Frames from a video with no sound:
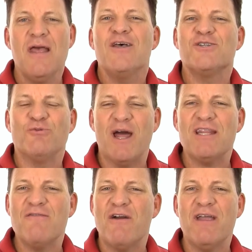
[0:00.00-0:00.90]
So right at
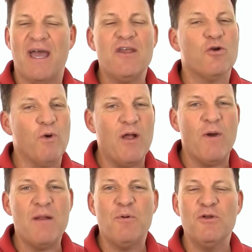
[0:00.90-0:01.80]
the very end, a great
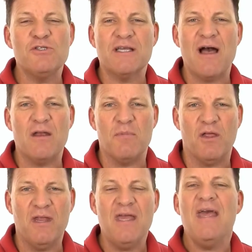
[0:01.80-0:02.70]
way to produce
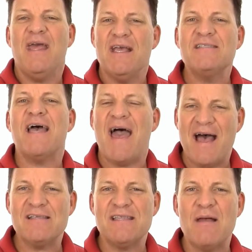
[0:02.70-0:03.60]
accountability is to
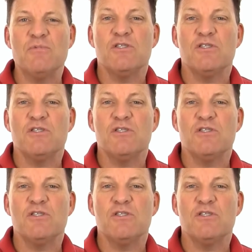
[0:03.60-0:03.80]
ask them,